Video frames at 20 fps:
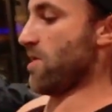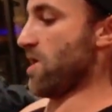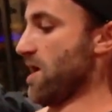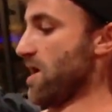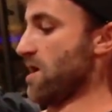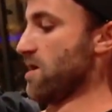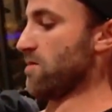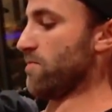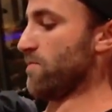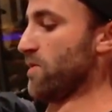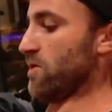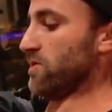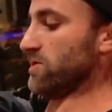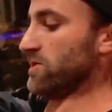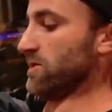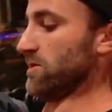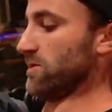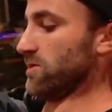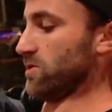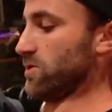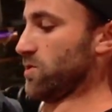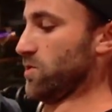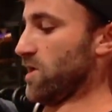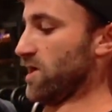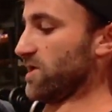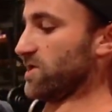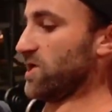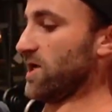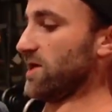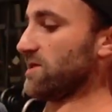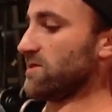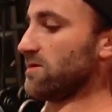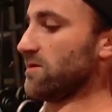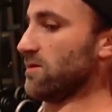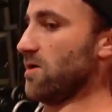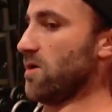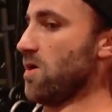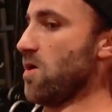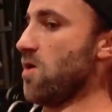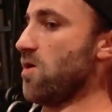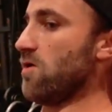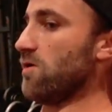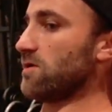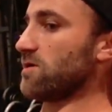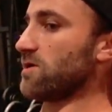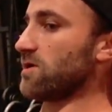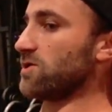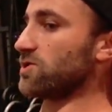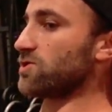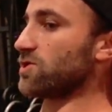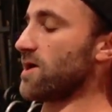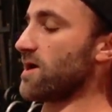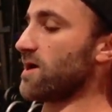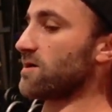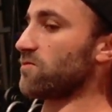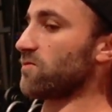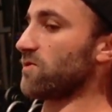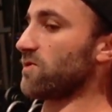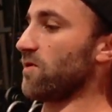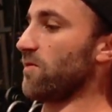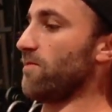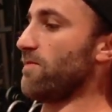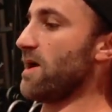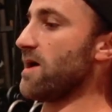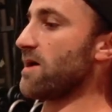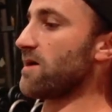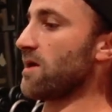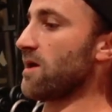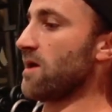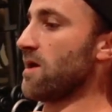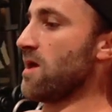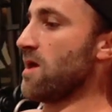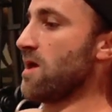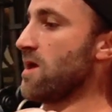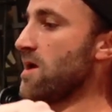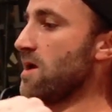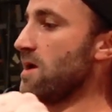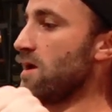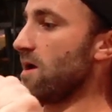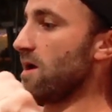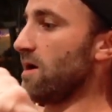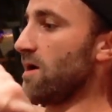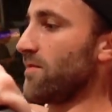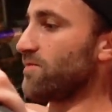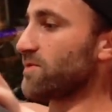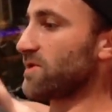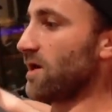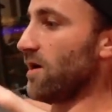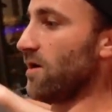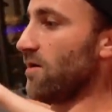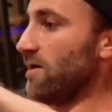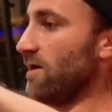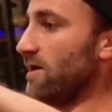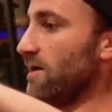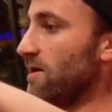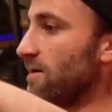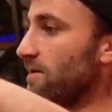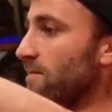our elbows to our chest. Hold, contract with your back and up slowly.